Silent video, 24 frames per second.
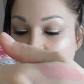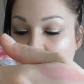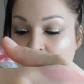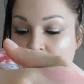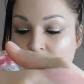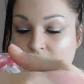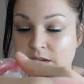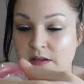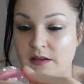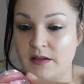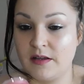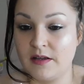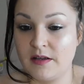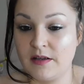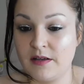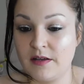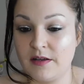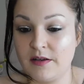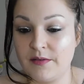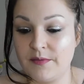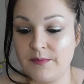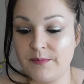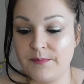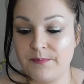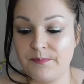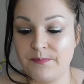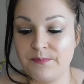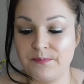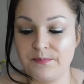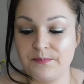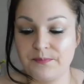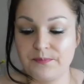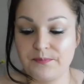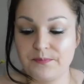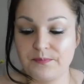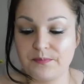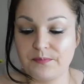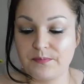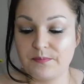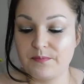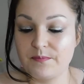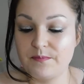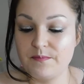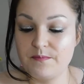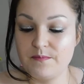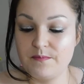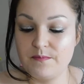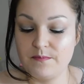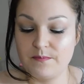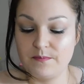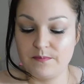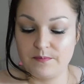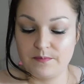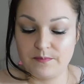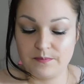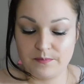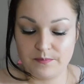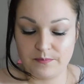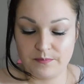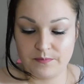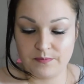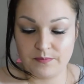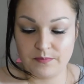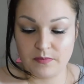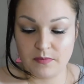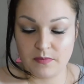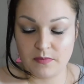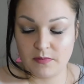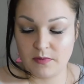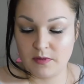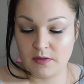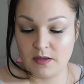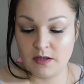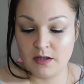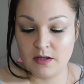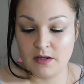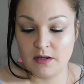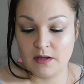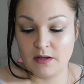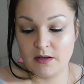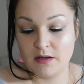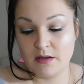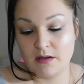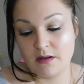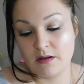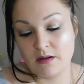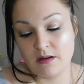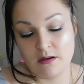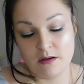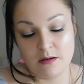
[no speech]